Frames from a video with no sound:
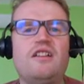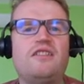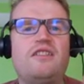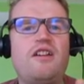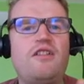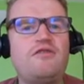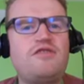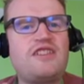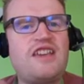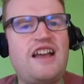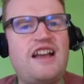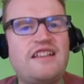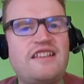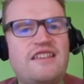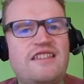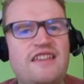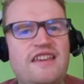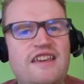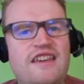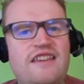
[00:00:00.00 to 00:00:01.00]
Those kind
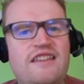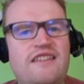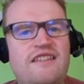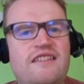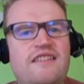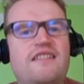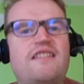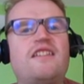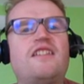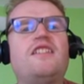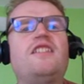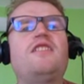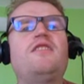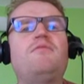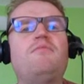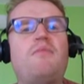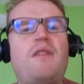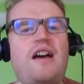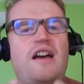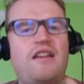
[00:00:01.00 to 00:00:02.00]
of things that
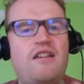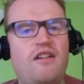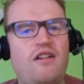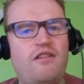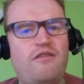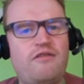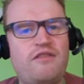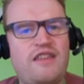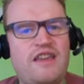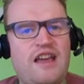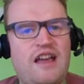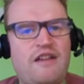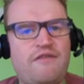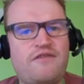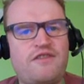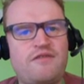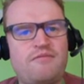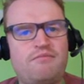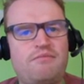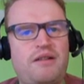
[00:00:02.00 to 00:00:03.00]
you might already
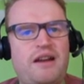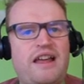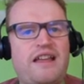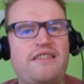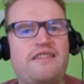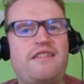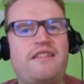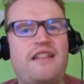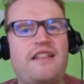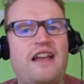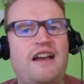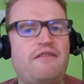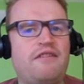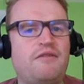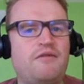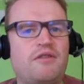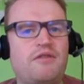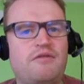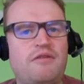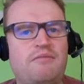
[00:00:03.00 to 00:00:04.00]
have some plans on how
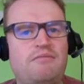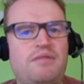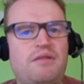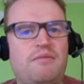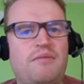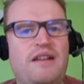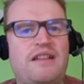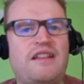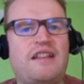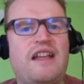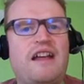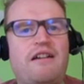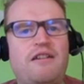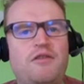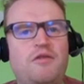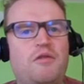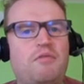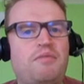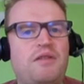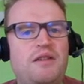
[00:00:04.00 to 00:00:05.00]
you want to implement and how
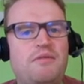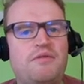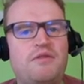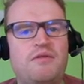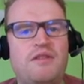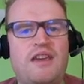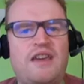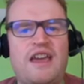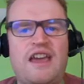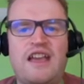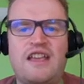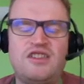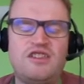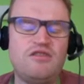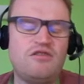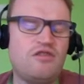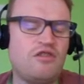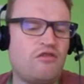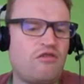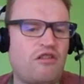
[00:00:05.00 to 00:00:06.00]
you want people to engage.
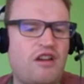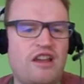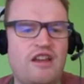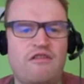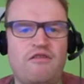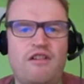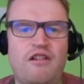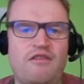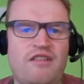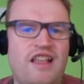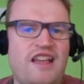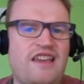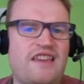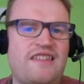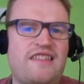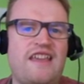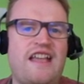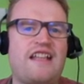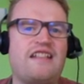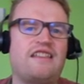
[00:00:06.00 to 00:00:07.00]
You can create your own. Like I
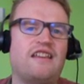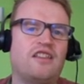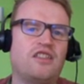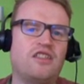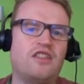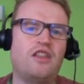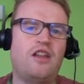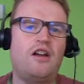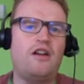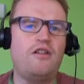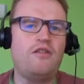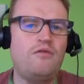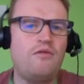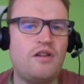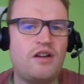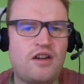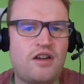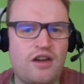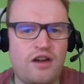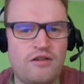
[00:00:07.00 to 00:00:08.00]
said,
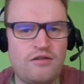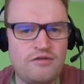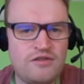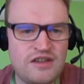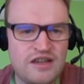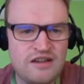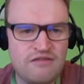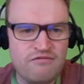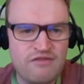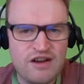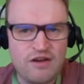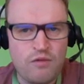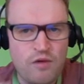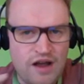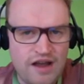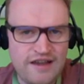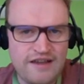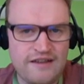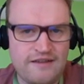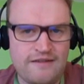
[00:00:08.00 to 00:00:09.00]
no coding
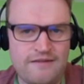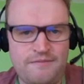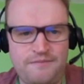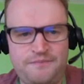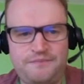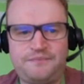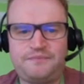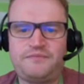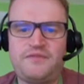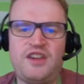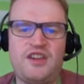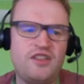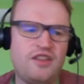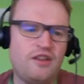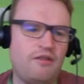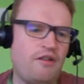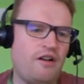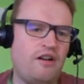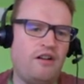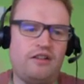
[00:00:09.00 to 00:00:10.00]
required. You can
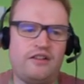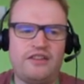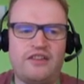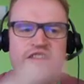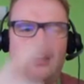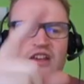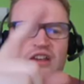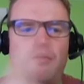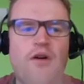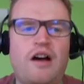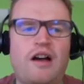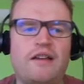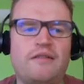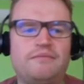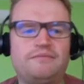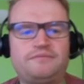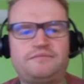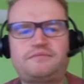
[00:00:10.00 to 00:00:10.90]
do it all in the UI.